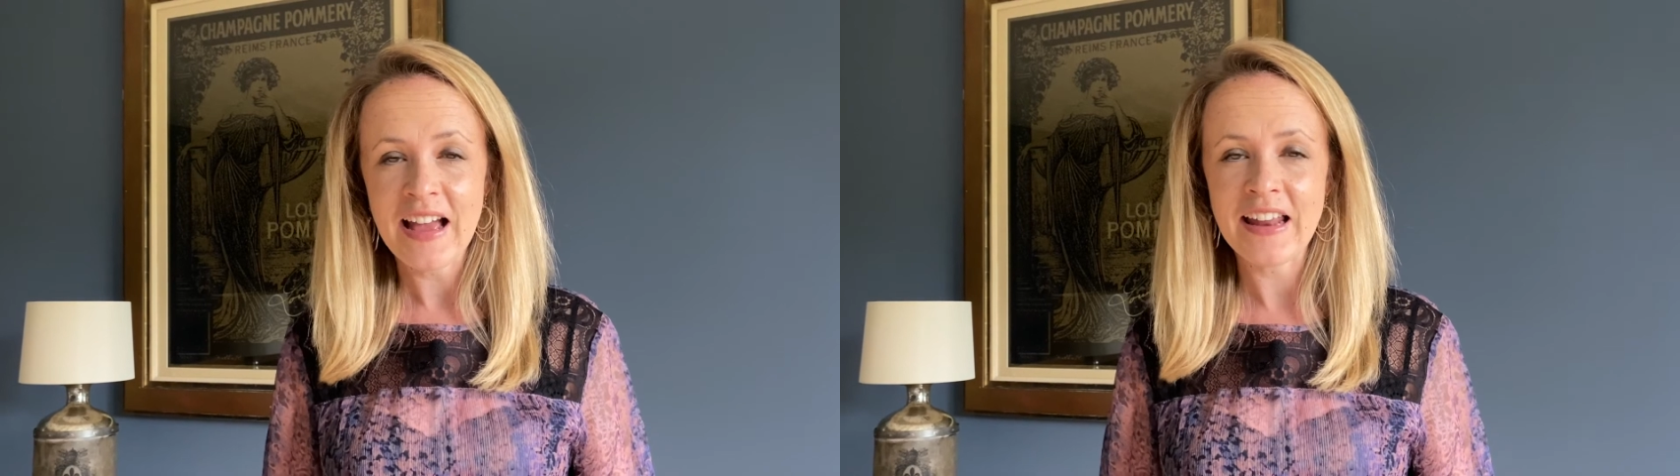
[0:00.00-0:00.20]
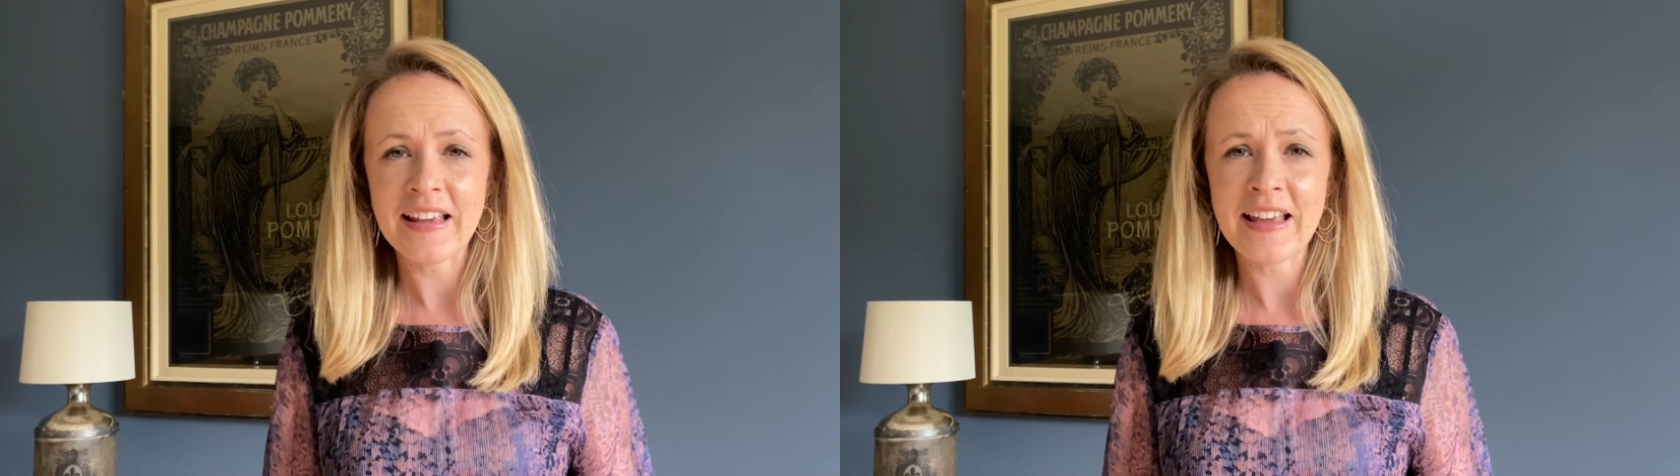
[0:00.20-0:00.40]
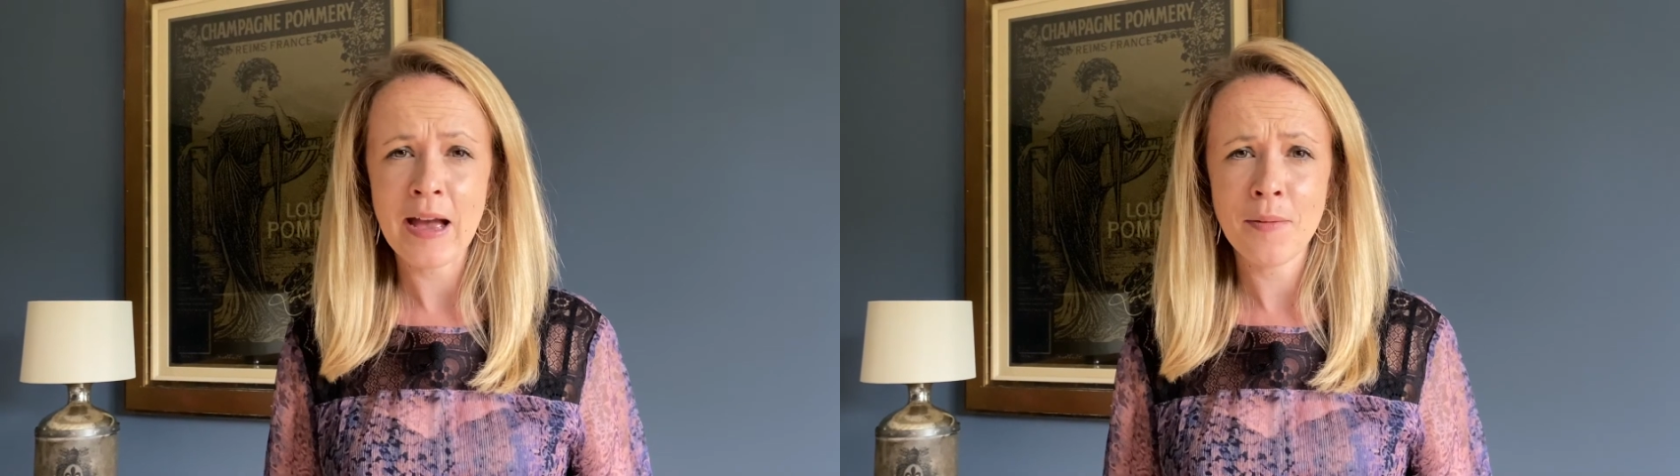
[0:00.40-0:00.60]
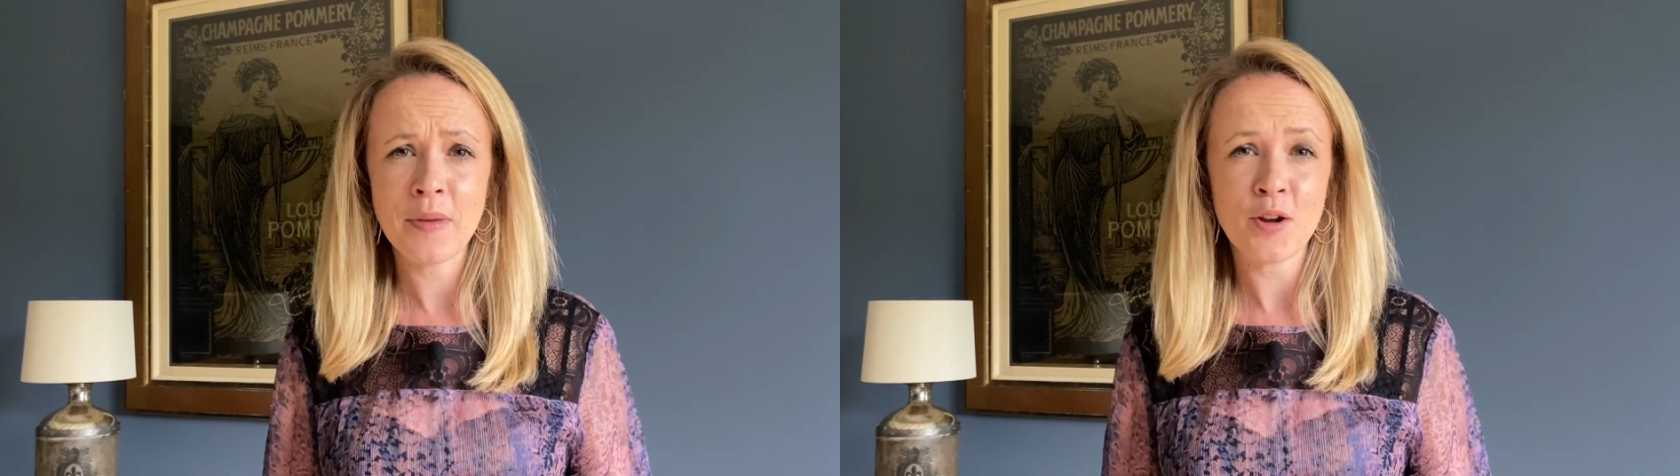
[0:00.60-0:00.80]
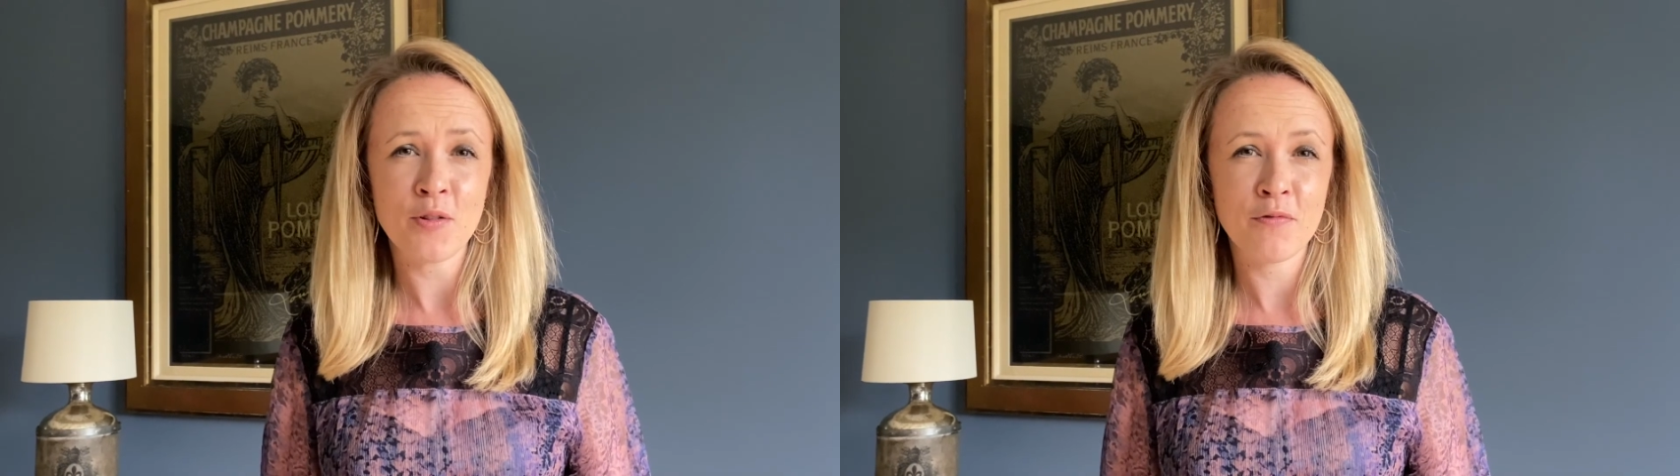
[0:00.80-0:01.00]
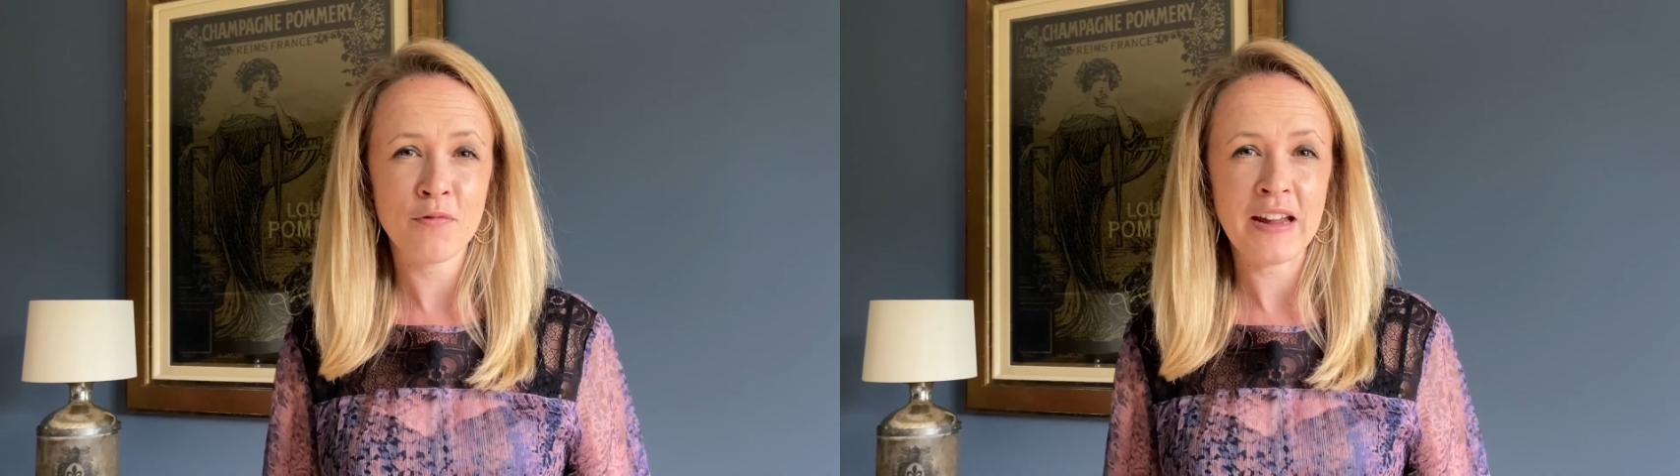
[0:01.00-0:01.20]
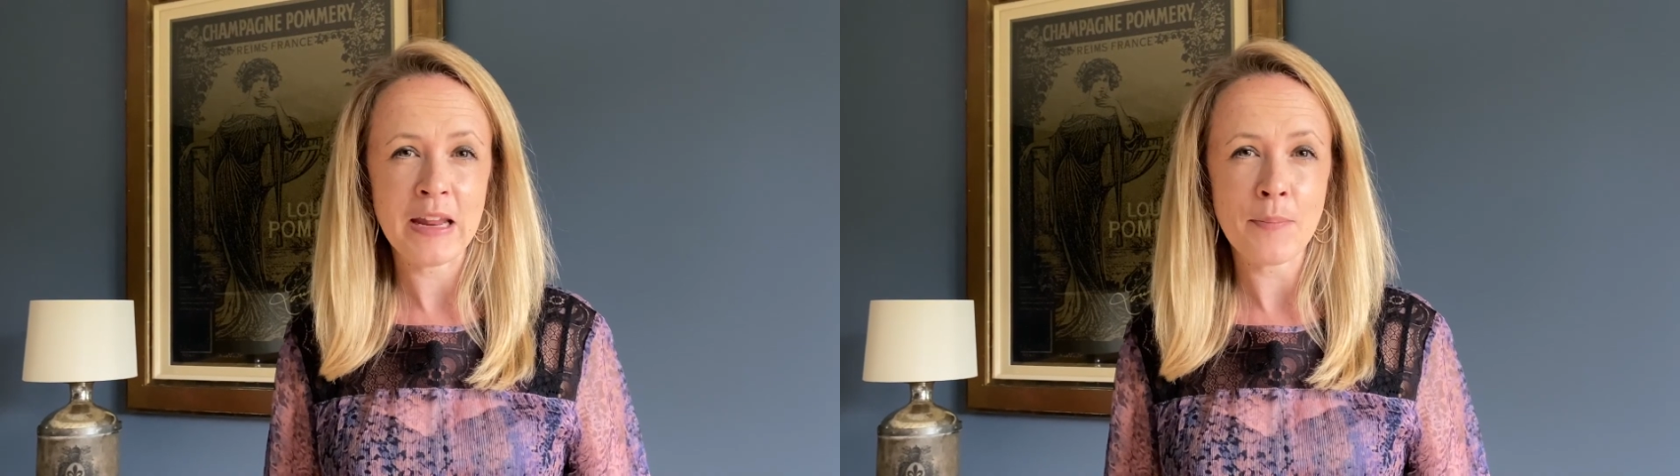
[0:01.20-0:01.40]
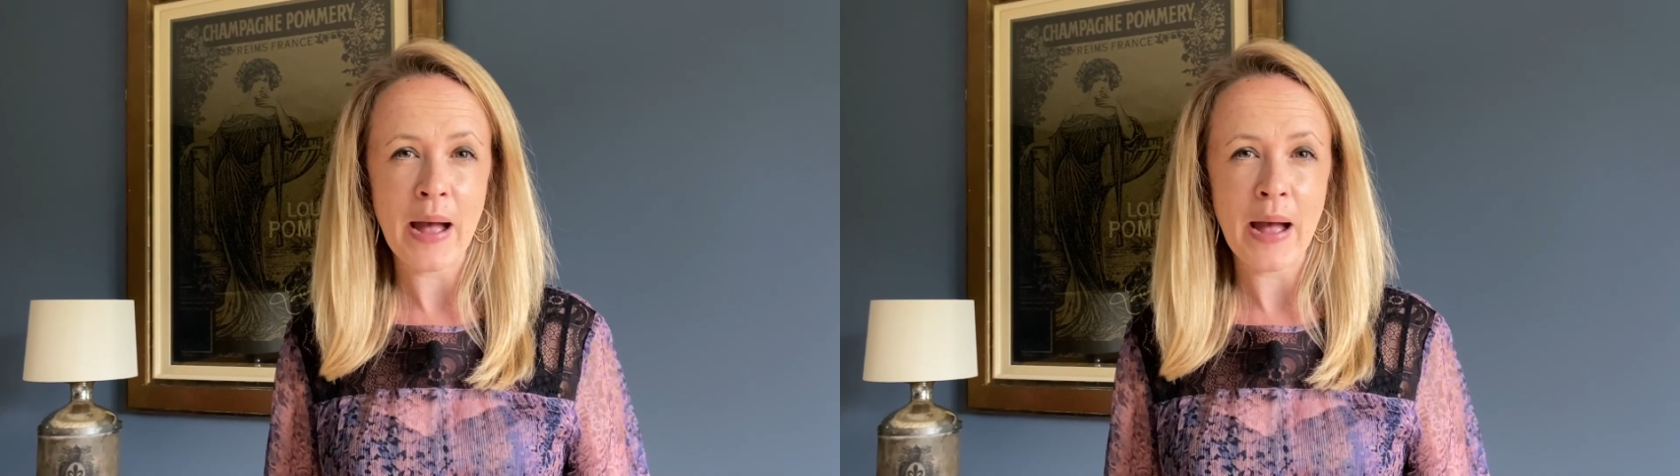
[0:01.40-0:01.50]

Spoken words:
and it can be a really